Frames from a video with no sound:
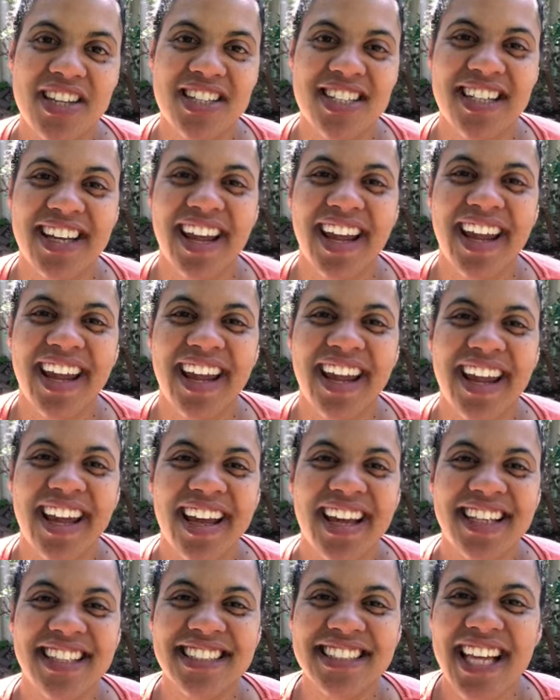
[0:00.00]
today.
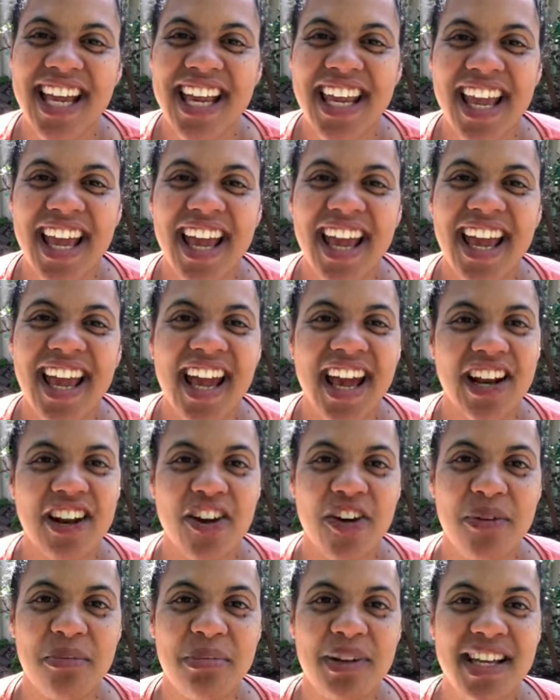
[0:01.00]
Take care and
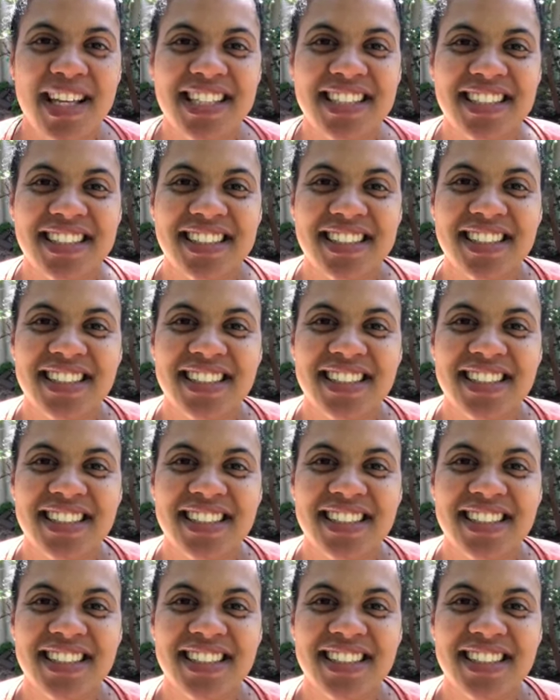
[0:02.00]
God bless.